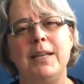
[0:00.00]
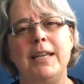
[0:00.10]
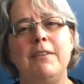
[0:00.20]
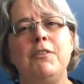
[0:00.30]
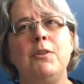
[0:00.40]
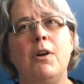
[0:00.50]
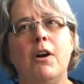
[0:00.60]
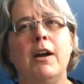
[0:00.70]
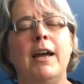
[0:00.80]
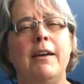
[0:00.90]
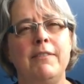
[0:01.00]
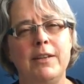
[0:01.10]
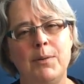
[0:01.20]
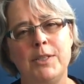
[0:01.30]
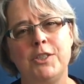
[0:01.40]
if you are having
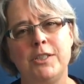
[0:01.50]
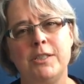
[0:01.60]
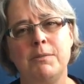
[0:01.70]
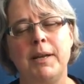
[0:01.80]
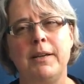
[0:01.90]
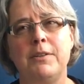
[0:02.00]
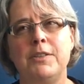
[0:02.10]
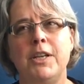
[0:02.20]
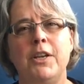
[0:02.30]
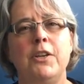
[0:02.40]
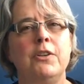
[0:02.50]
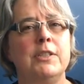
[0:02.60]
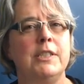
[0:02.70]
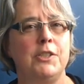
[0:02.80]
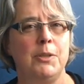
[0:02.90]
questions around your
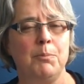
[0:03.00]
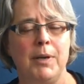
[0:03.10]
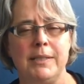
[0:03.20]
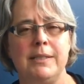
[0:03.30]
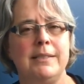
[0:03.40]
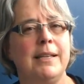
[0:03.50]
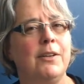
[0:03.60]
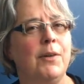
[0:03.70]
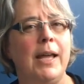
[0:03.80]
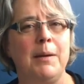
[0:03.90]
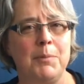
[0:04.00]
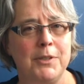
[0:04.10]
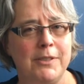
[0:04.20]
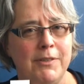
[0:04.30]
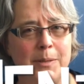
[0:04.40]
digital presence, I know Amber
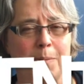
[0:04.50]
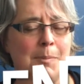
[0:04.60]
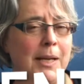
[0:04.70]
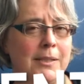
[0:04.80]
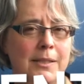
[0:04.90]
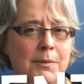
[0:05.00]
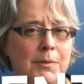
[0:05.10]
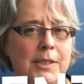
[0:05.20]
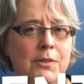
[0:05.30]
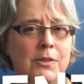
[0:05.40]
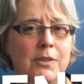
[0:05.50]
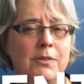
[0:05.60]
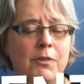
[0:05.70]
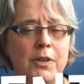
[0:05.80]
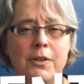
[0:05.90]
has developed some excellent resources
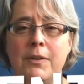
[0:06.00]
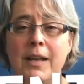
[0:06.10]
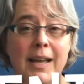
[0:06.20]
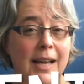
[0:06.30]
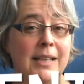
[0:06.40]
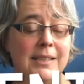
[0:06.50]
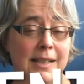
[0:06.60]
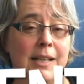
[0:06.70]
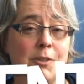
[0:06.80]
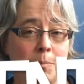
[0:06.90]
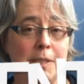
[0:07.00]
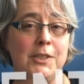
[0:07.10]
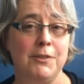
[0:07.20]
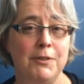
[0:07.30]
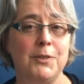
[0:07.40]
for you. As a classroom
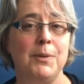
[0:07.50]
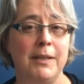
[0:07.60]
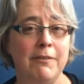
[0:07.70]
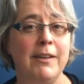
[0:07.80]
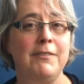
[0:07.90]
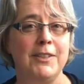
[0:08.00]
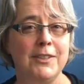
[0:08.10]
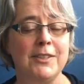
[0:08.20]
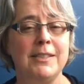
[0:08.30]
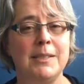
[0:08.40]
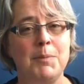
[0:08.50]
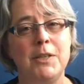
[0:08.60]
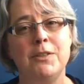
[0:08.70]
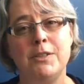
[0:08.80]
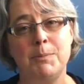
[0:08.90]
teacher for 25 years and somebody
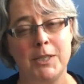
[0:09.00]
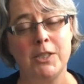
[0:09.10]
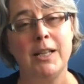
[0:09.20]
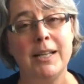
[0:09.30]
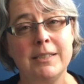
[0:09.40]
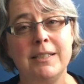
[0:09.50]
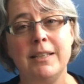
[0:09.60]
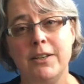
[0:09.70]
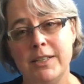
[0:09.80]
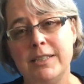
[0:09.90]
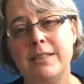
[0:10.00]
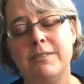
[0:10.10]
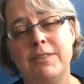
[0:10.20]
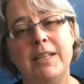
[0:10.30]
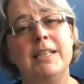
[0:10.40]
who's specialized in the areas
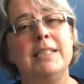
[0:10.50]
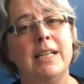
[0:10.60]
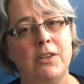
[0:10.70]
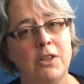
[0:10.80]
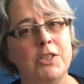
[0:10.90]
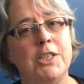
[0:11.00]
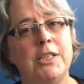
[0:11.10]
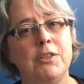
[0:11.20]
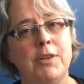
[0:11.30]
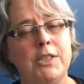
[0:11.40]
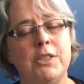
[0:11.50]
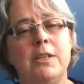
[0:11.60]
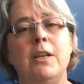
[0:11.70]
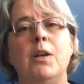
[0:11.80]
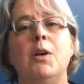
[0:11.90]
of technology integration,